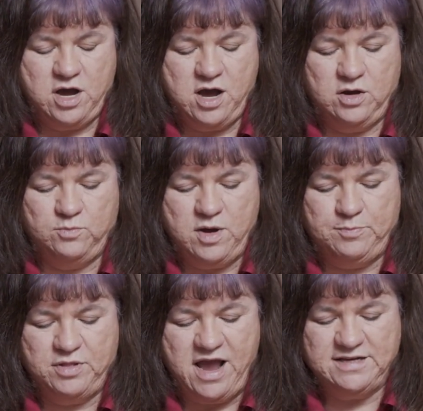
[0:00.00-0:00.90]

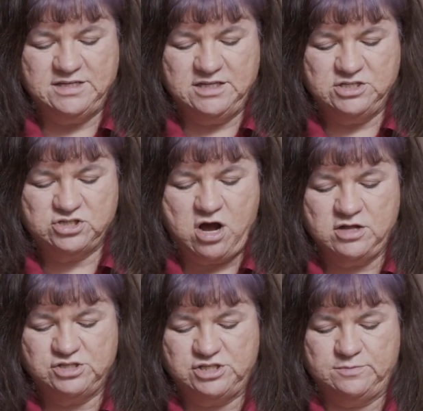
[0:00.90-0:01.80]
applying to these
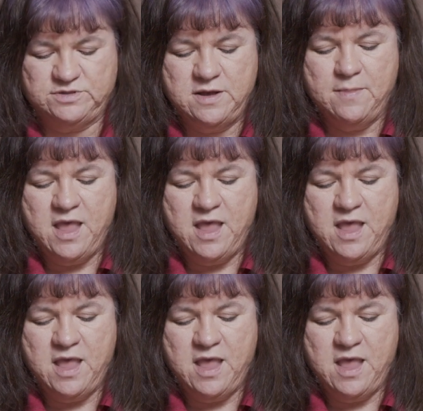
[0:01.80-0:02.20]
scholarships.